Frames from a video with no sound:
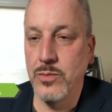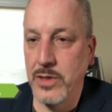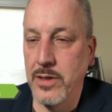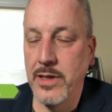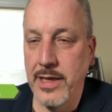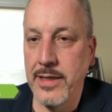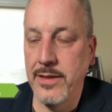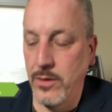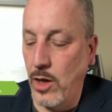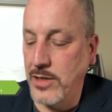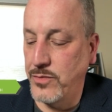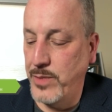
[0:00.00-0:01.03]
And
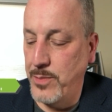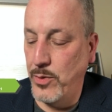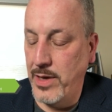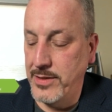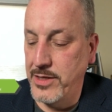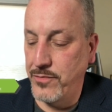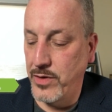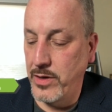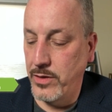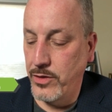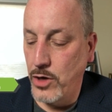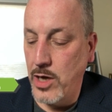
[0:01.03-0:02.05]
lots of people had different
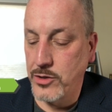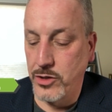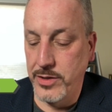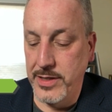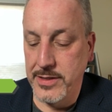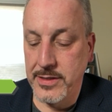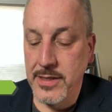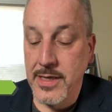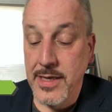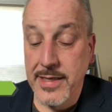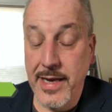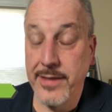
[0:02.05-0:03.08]
thoughts on this.
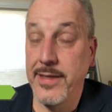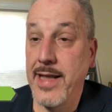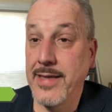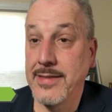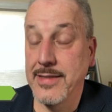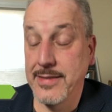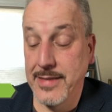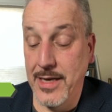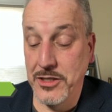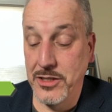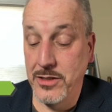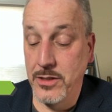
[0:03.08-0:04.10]
Now, the next
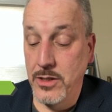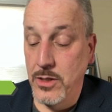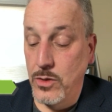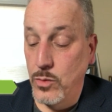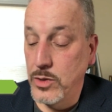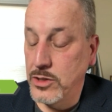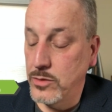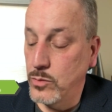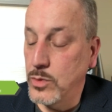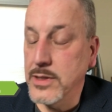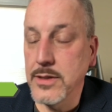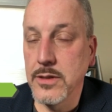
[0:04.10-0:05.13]
discussion was a
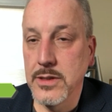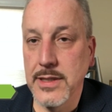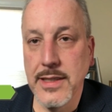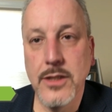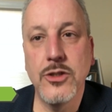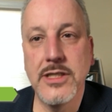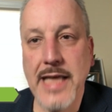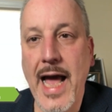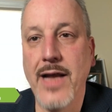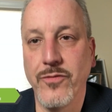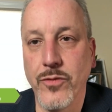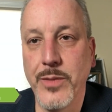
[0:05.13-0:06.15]
little
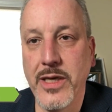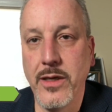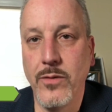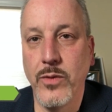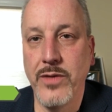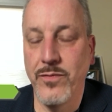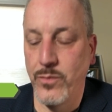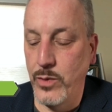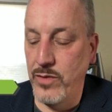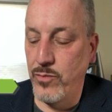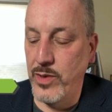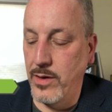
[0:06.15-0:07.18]
sad for me.
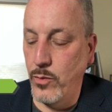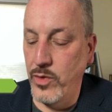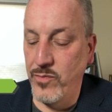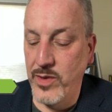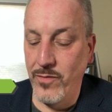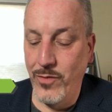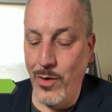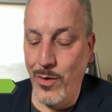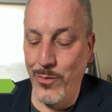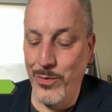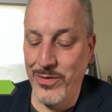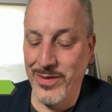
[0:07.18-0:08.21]
We've been involved
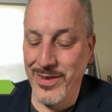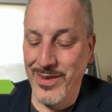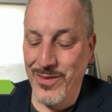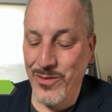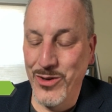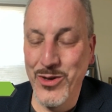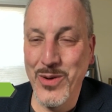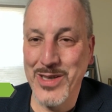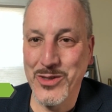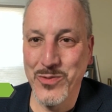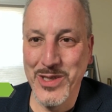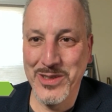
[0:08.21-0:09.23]
with U.S.
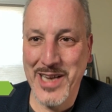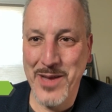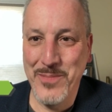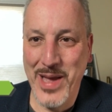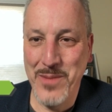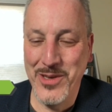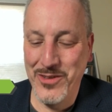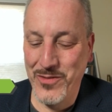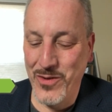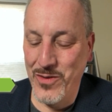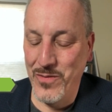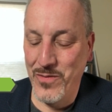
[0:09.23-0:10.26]
real-time payments for